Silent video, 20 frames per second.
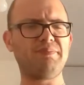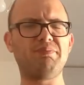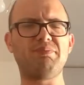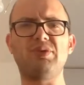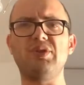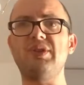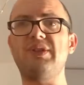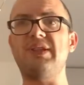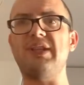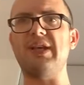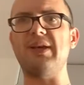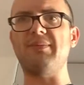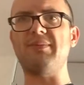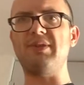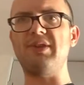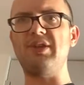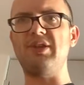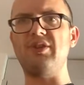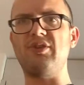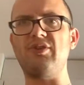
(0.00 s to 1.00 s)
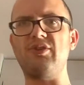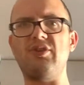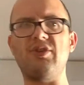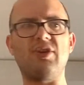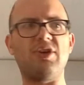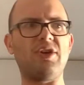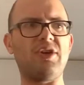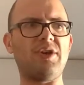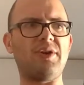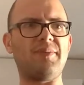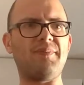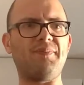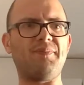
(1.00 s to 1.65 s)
put them in the